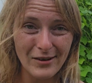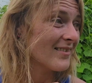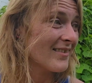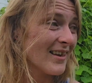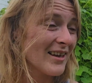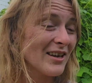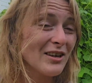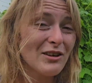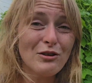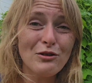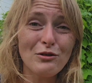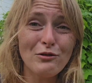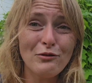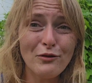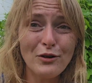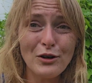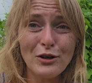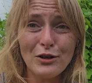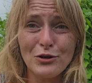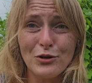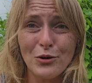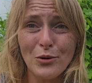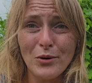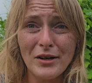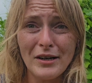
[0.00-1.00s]
Thank you for
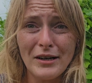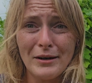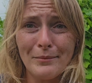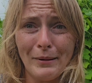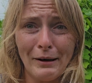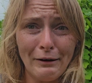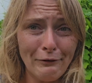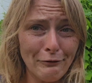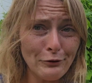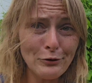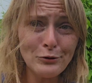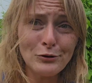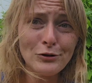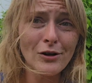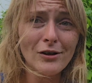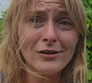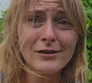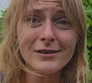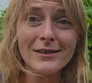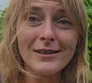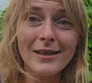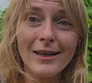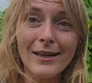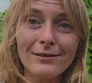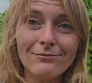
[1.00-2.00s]
joining my fruit talk
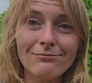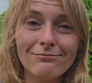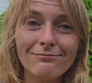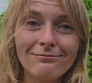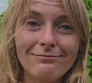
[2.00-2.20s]
today.